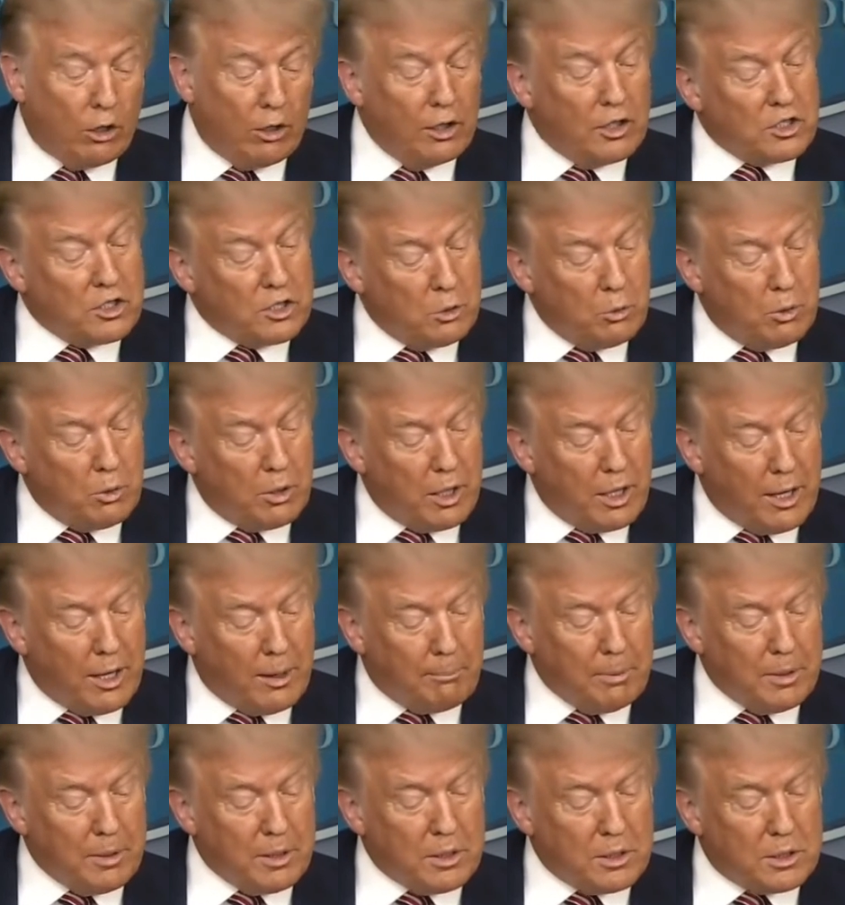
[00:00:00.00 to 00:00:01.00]
Let's see what
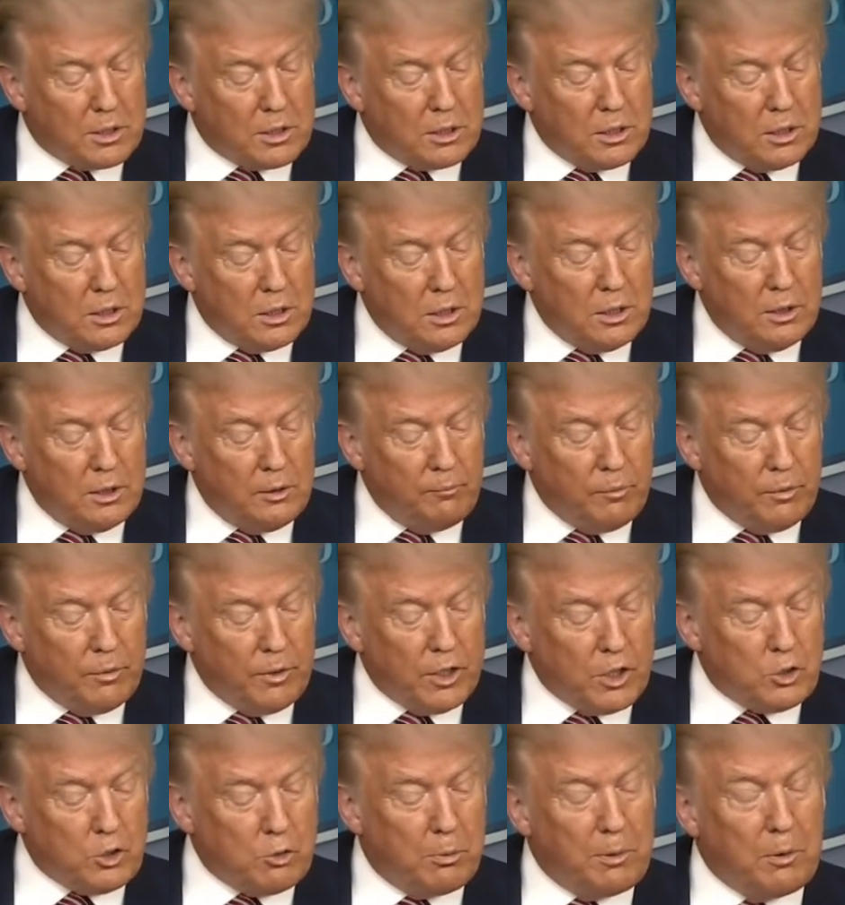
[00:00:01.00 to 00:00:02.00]
happens.
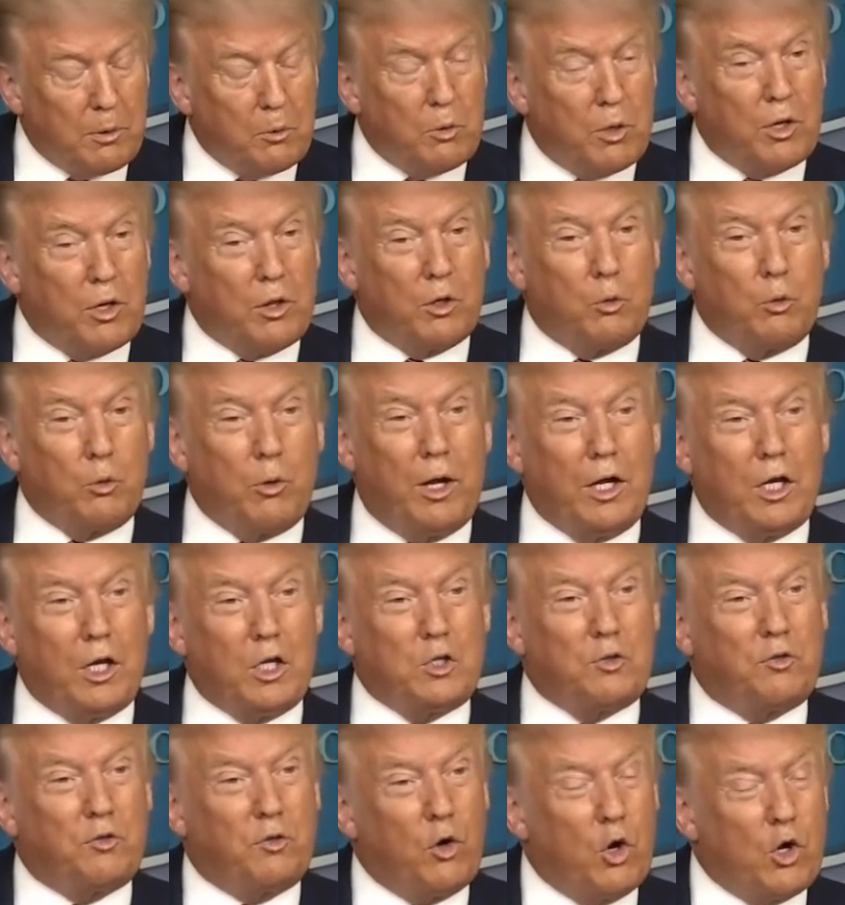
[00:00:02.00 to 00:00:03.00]
This will be one of the
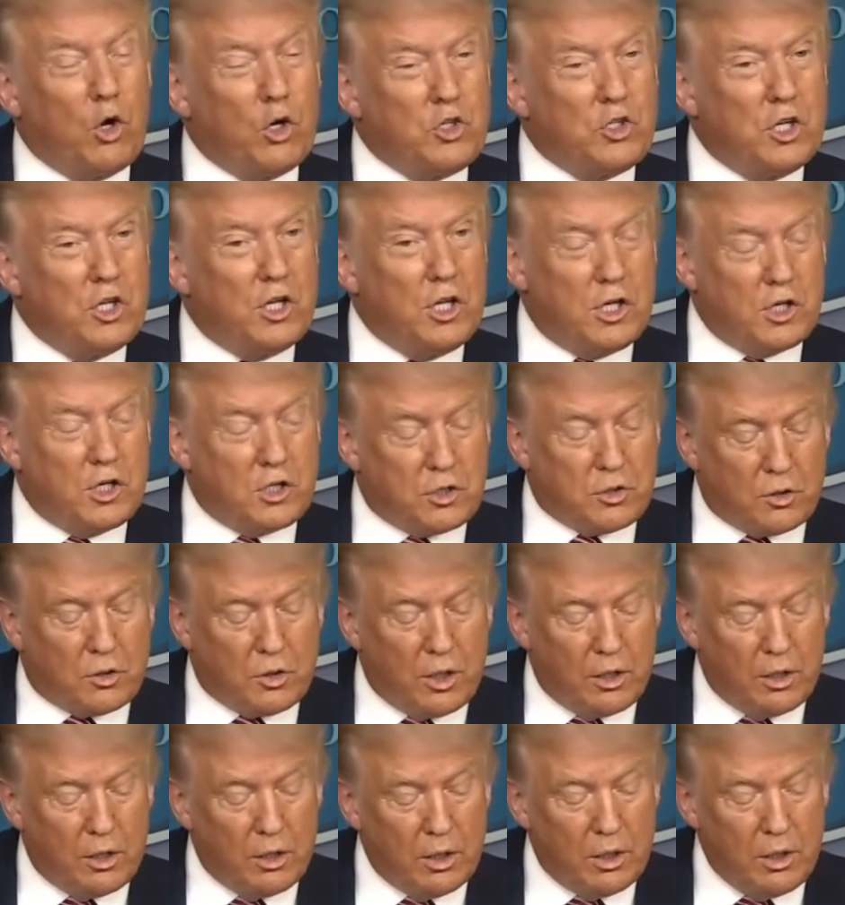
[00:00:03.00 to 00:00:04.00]
greatest frauds in
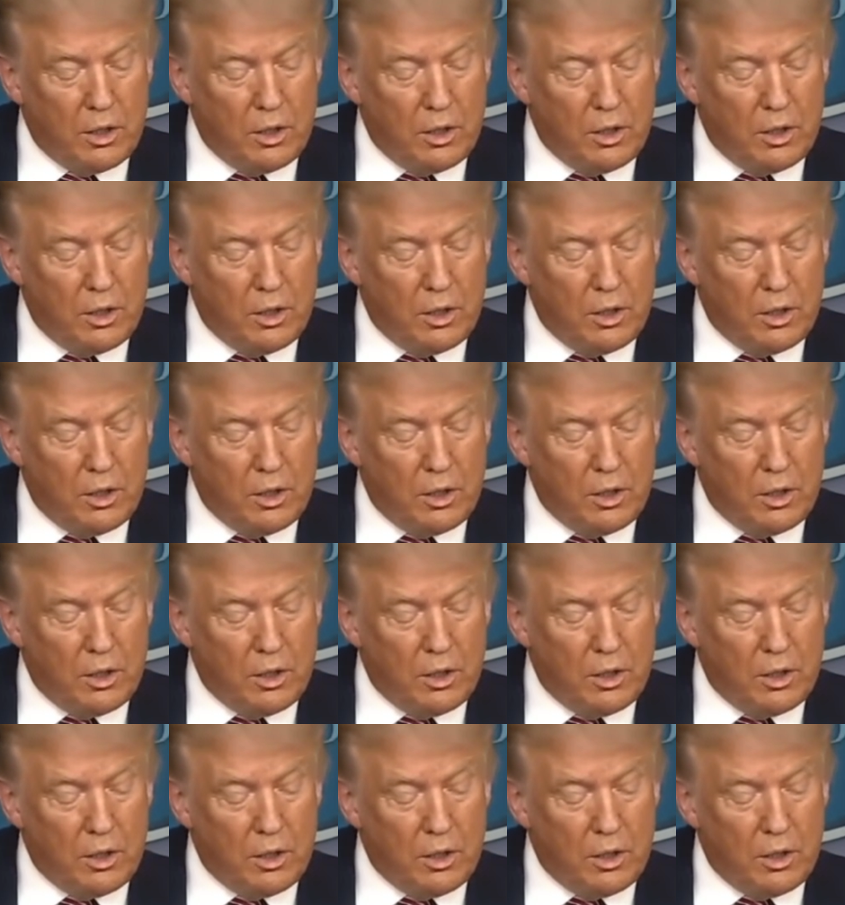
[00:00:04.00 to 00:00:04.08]
history.